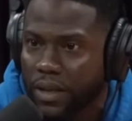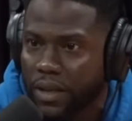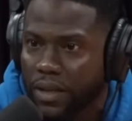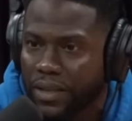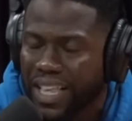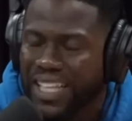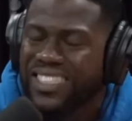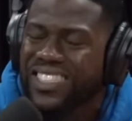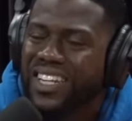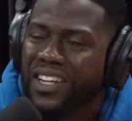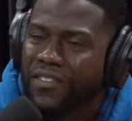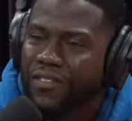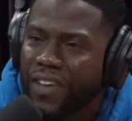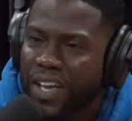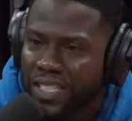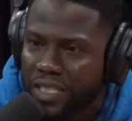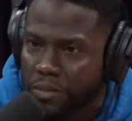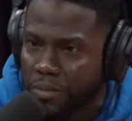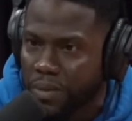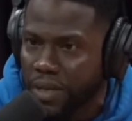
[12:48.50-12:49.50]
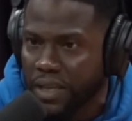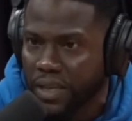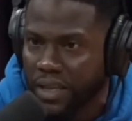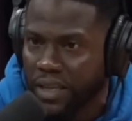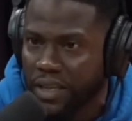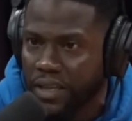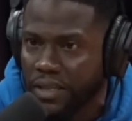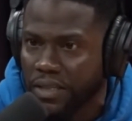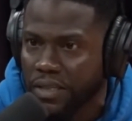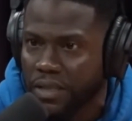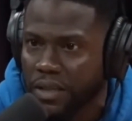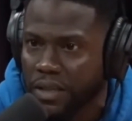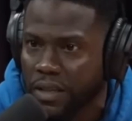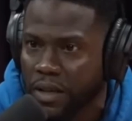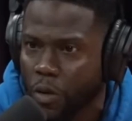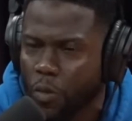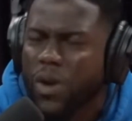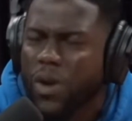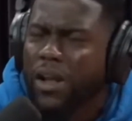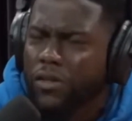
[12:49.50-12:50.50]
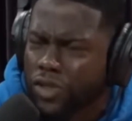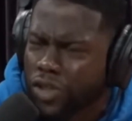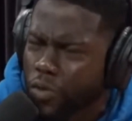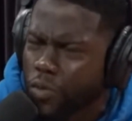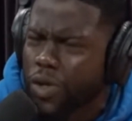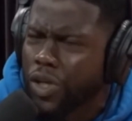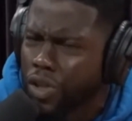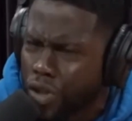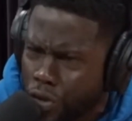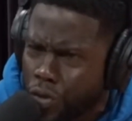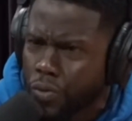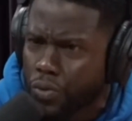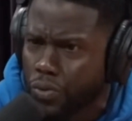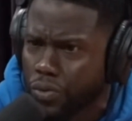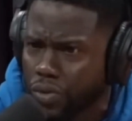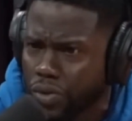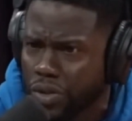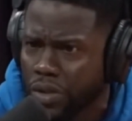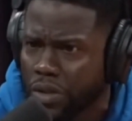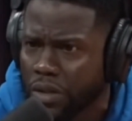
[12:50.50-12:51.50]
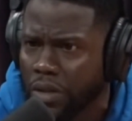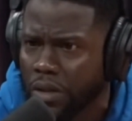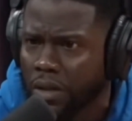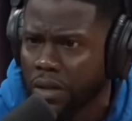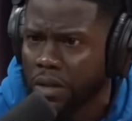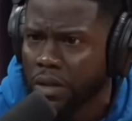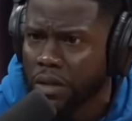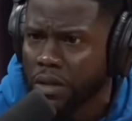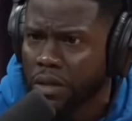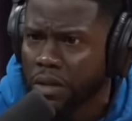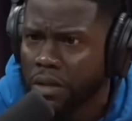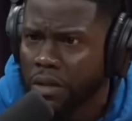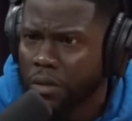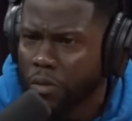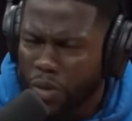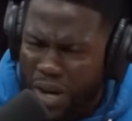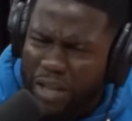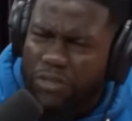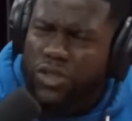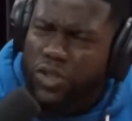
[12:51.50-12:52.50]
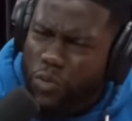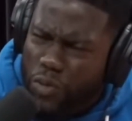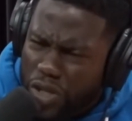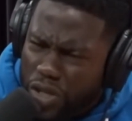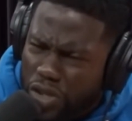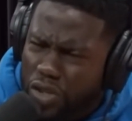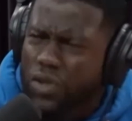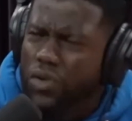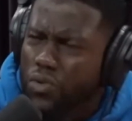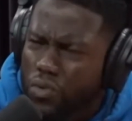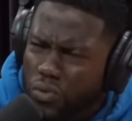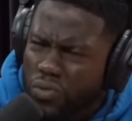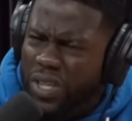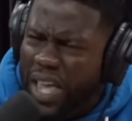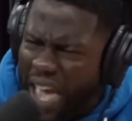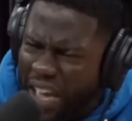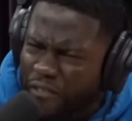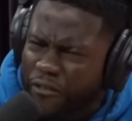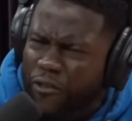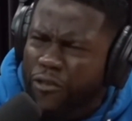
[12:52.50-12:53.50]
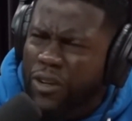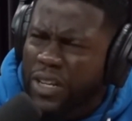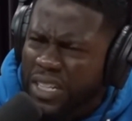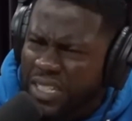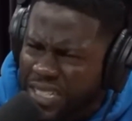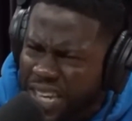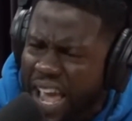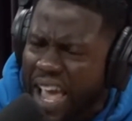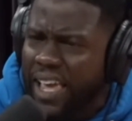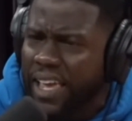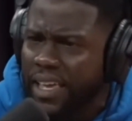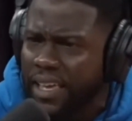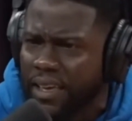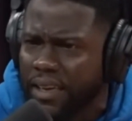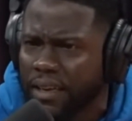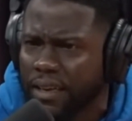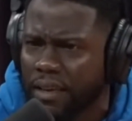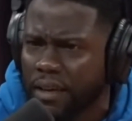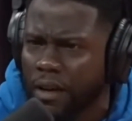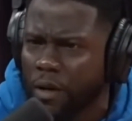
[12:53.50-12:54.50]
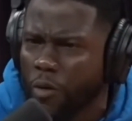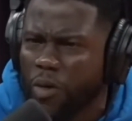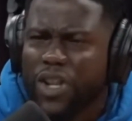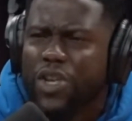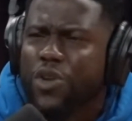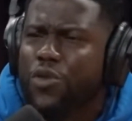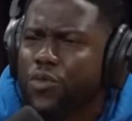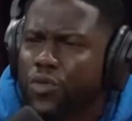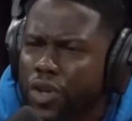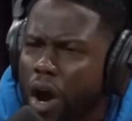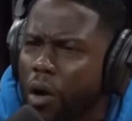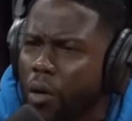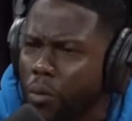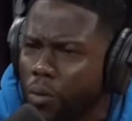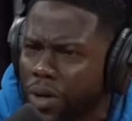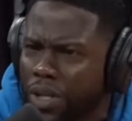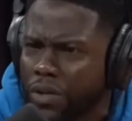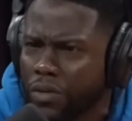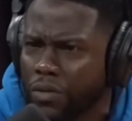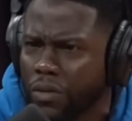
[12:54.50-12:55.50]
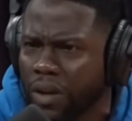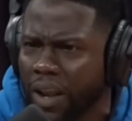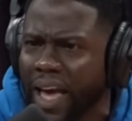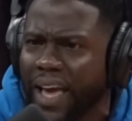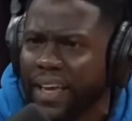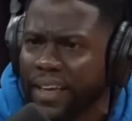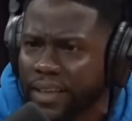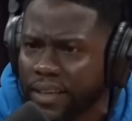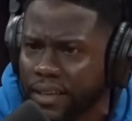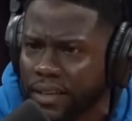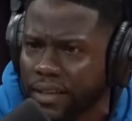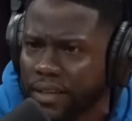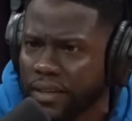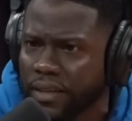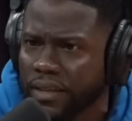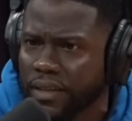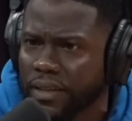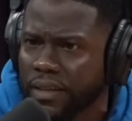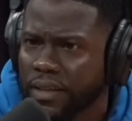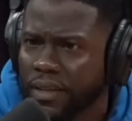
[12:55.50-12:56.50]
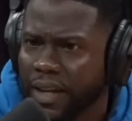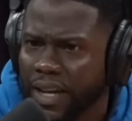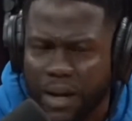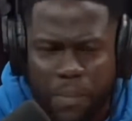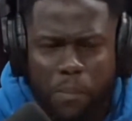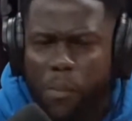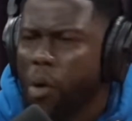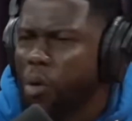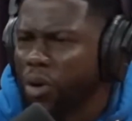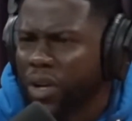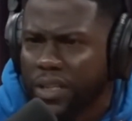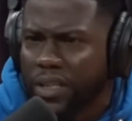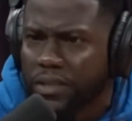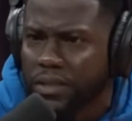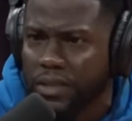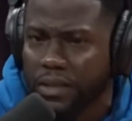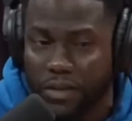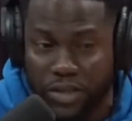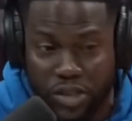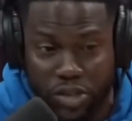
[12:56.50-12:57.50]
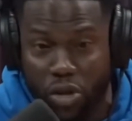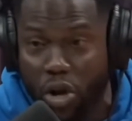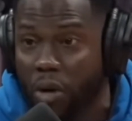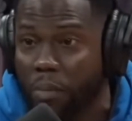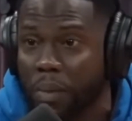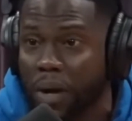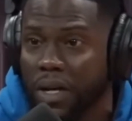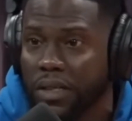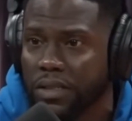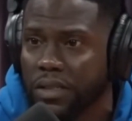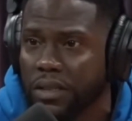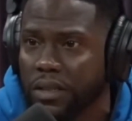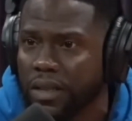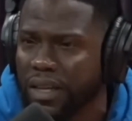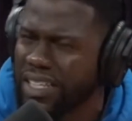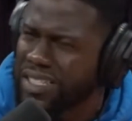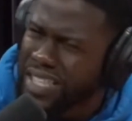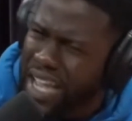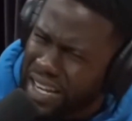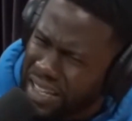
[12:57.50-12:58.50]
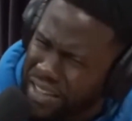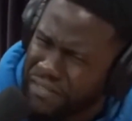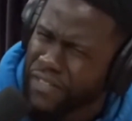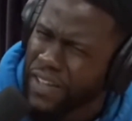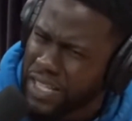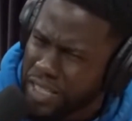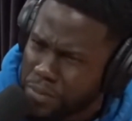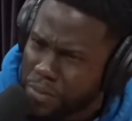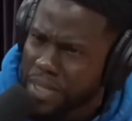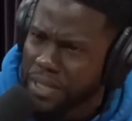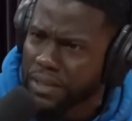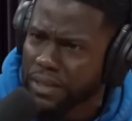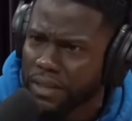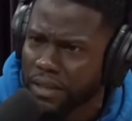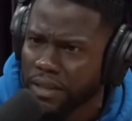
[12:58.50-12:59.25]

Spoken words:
That's an investment, kids. What else do we use? What else do we use every day? Where do you go? What do you like? In the mornings, Starbucks. Is that an investment?